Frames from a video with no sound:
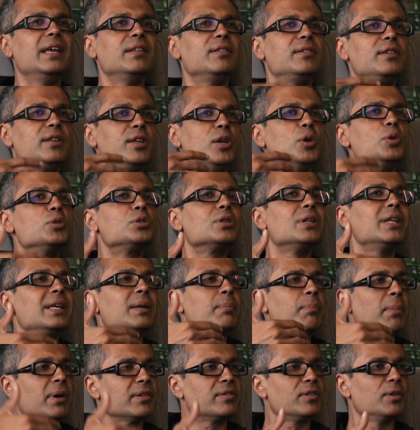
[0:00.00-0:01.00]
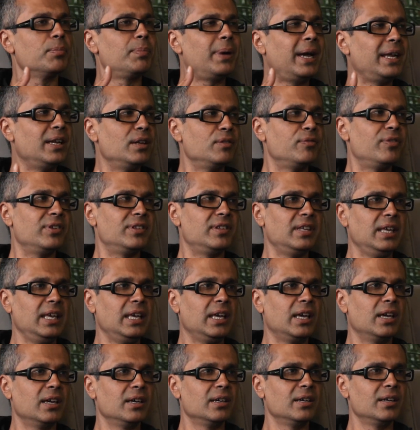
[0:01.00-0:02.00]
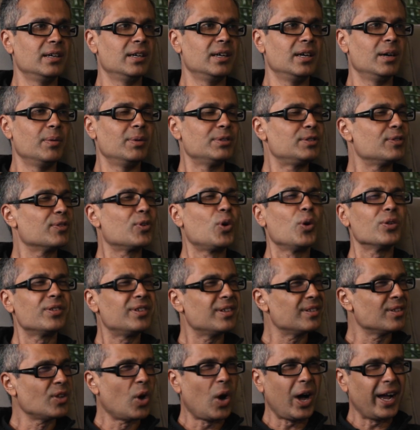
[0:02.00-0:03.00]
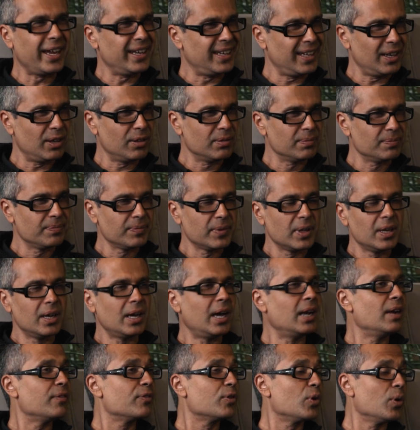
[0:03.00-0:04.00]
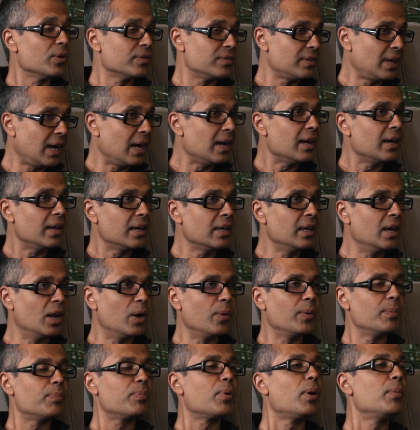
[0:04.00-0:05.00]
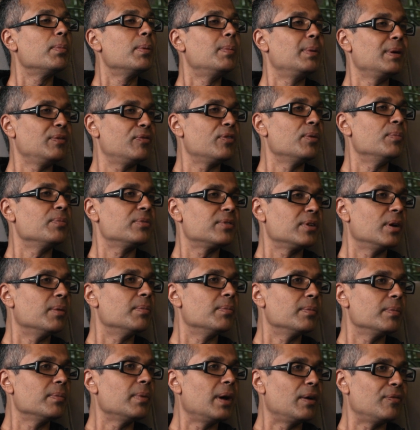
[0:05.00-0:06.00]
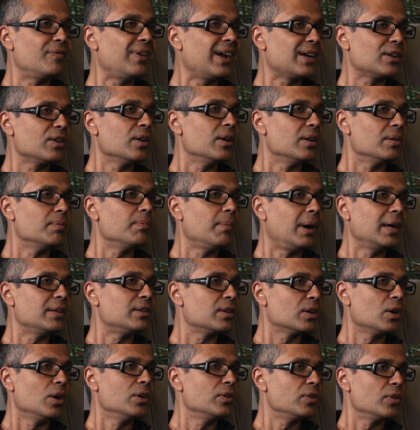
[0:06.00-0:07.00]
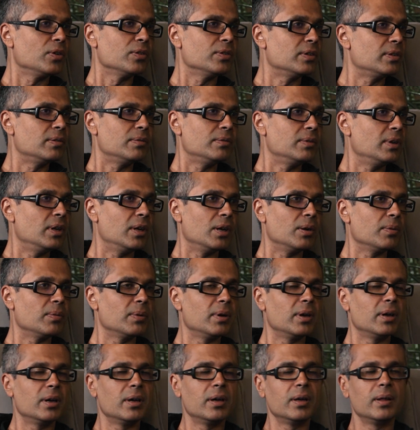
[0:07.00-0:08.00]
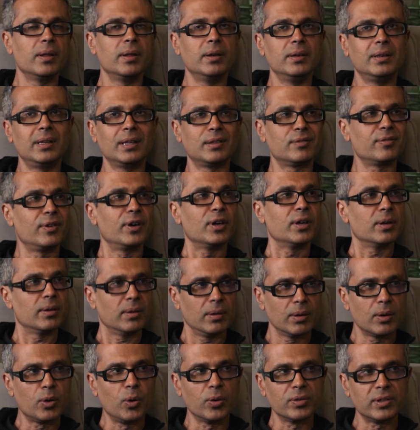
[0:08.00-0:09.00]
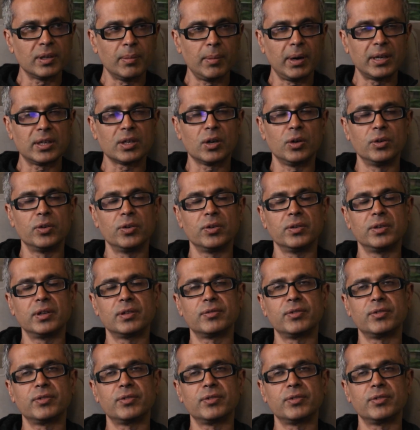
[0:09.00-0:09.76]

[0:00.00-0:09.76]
is usually muscle pain and fatigue, which of course is not ideal. And of course that, you know, probably from some effect on mitochondrial, you know, dysfunction, causing mitochondrial